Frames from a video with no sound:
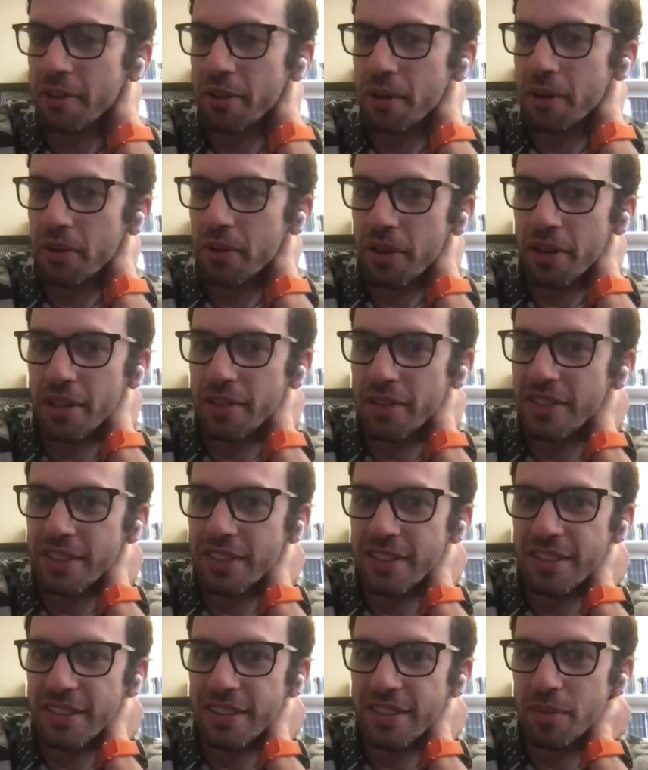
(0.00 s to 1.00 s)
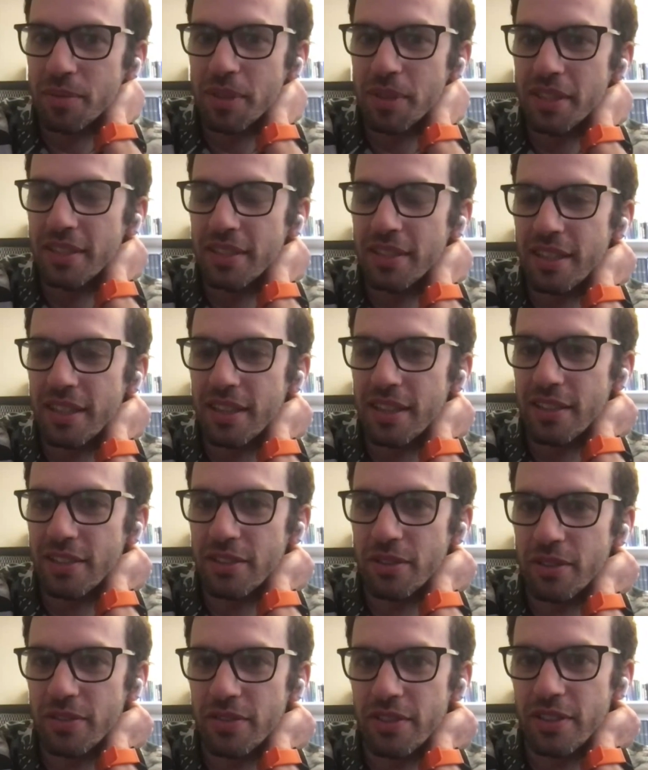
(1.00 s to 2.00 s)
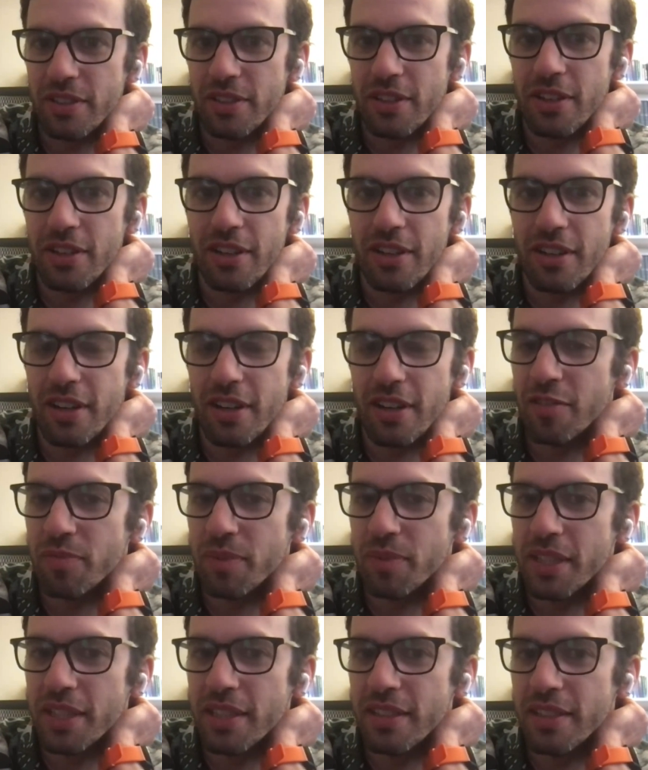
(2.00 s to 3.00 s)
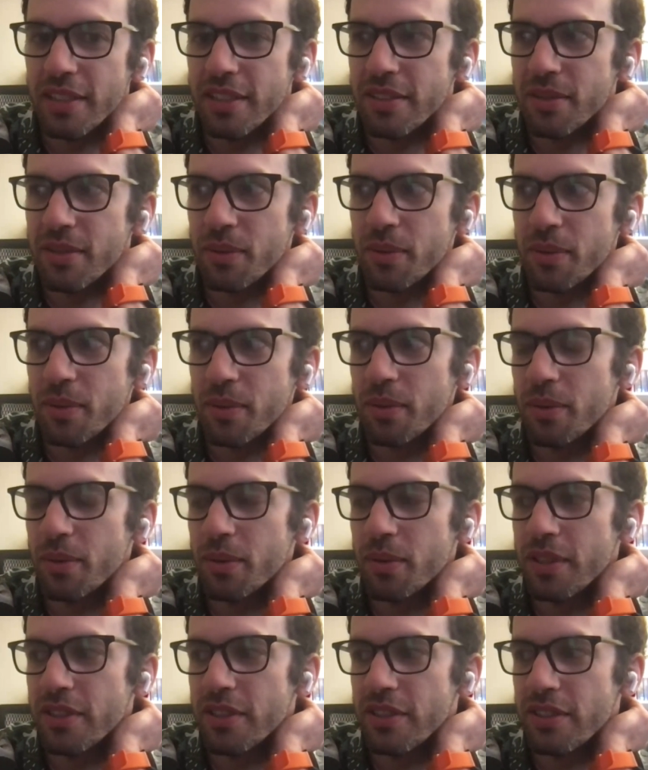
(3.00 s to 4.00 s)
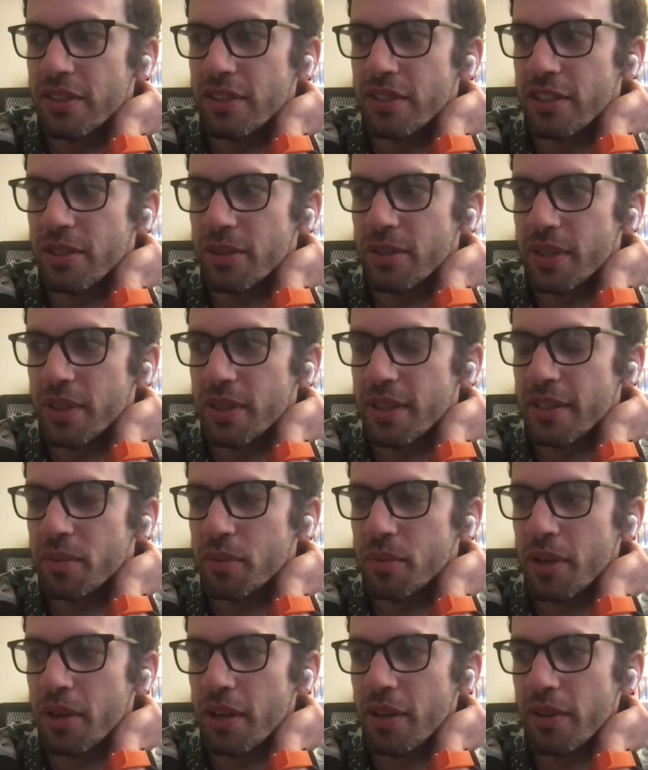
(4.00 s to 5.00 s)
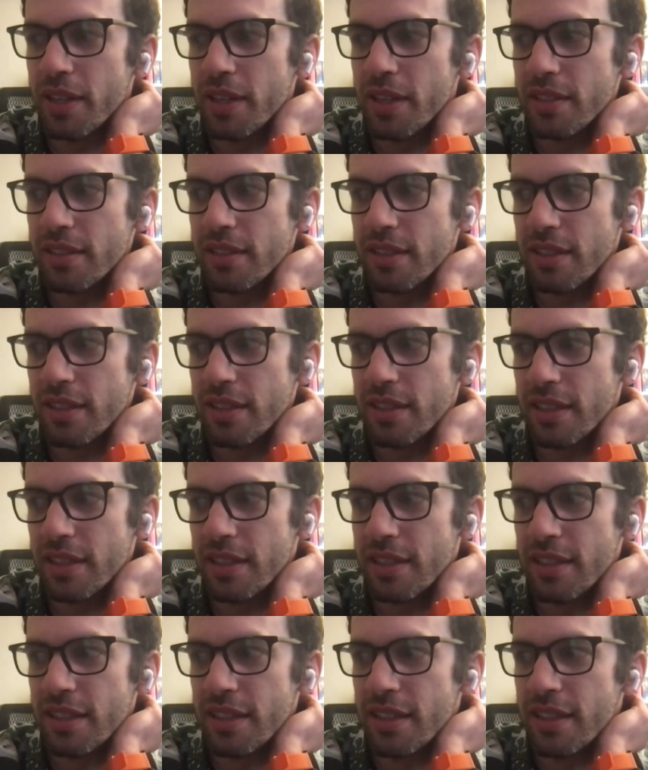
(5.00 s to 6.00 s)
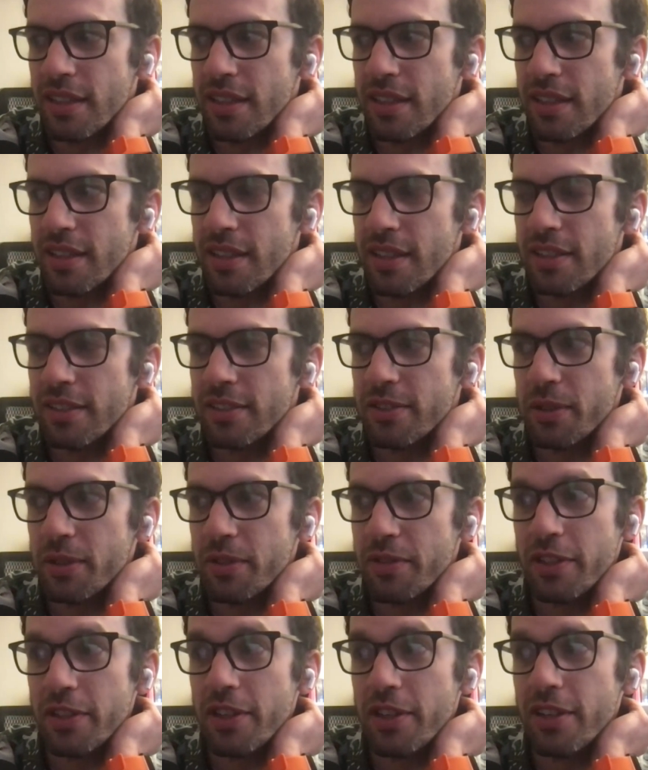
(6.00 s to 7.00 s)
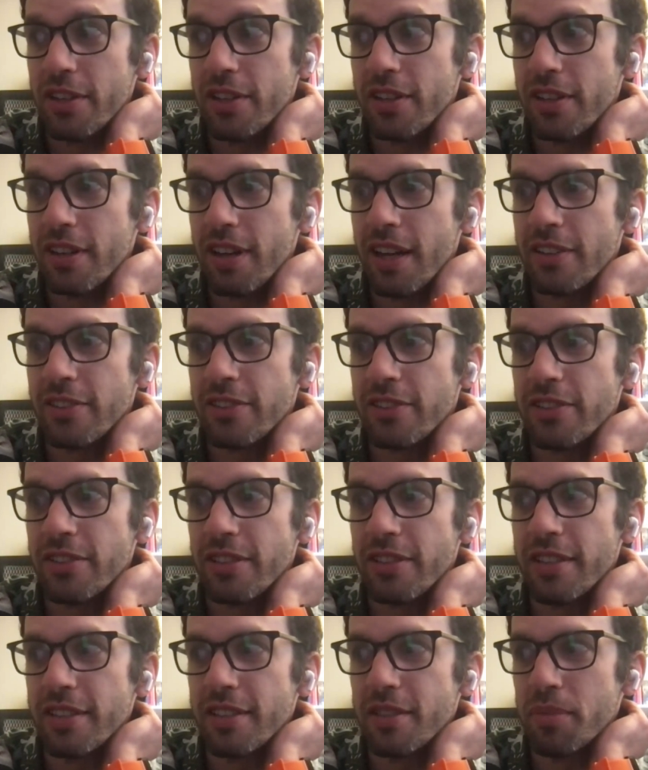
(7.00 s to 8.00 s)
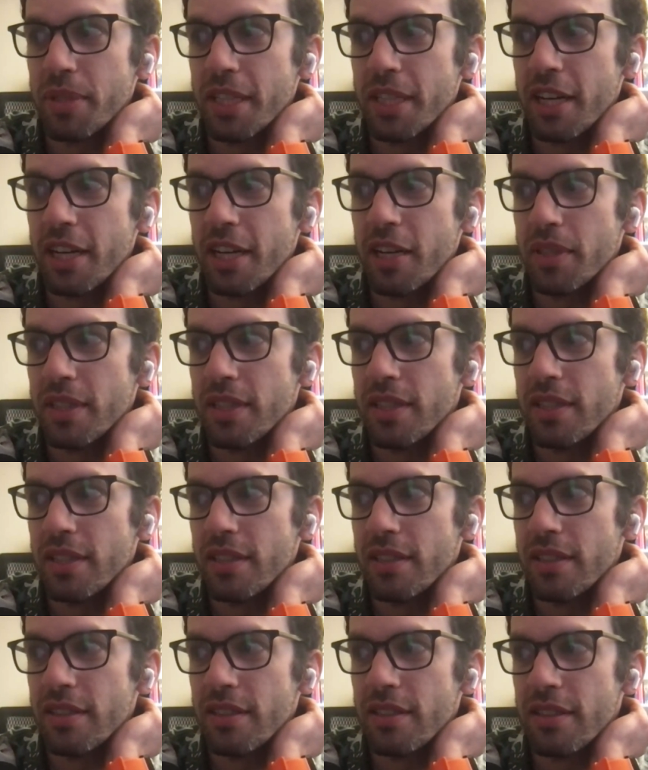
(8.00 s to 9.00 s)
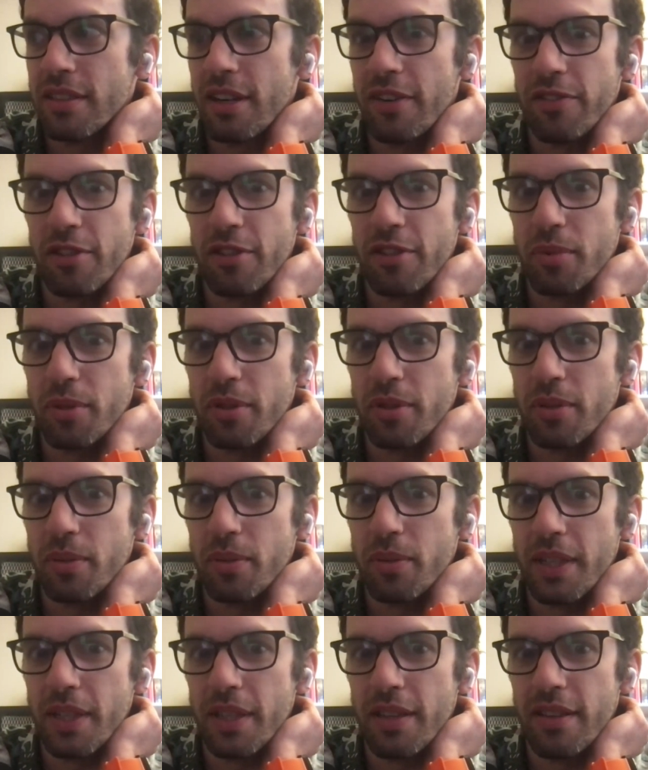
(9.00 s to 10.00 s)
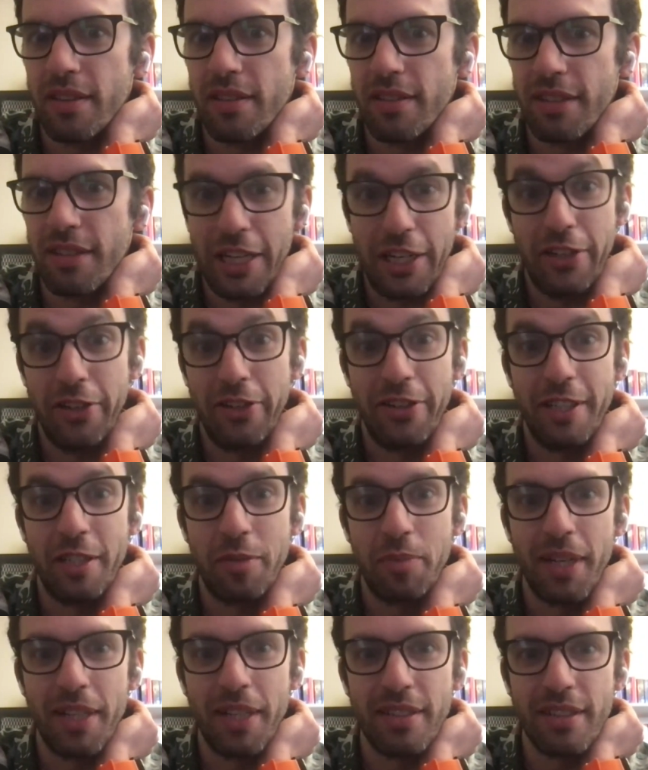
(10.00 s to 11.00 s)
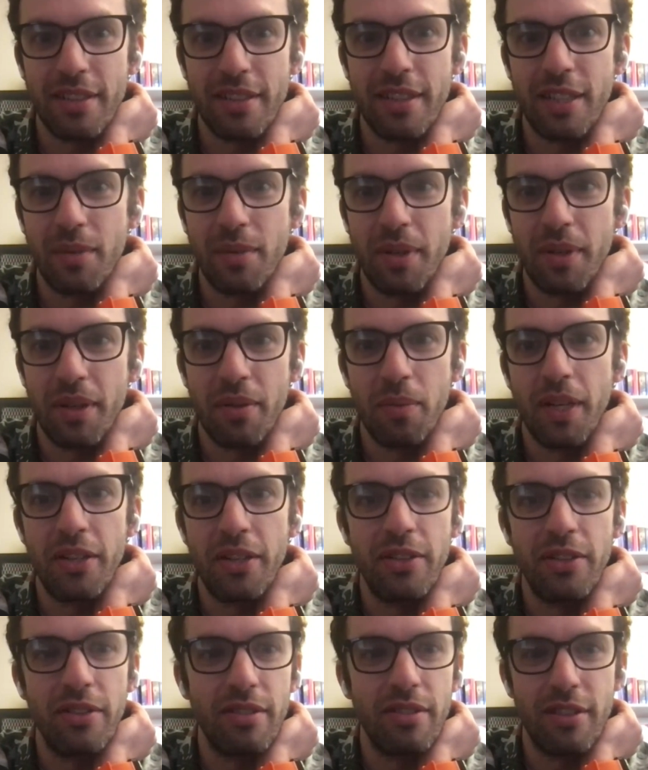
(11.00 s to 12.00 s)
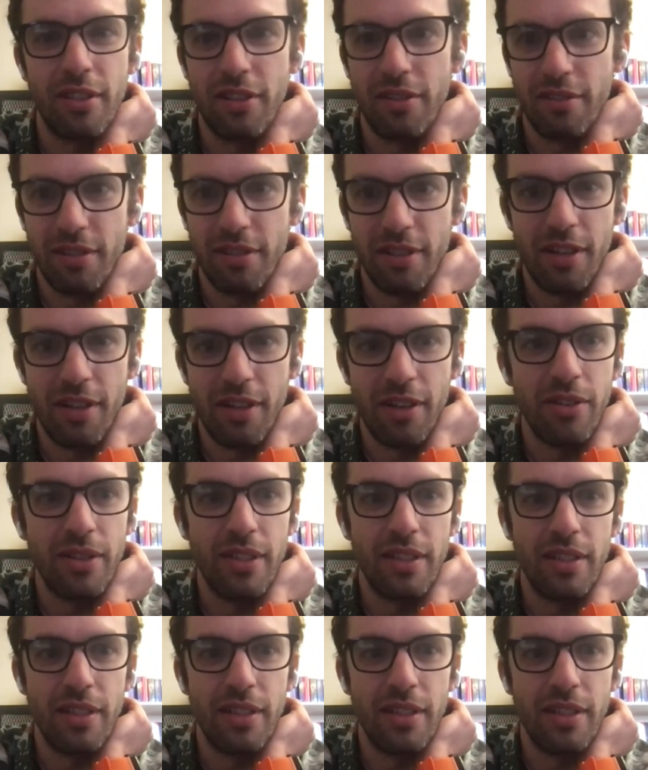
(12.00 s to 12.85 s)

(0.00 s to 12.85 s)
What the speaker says: I completely agree with all of these sentiments. And I think sort of the longer I've been in a research career, the more I realize that, like, it's sort of a long exercise in becoming comfortable with ignorance, basically, and with what you don't know.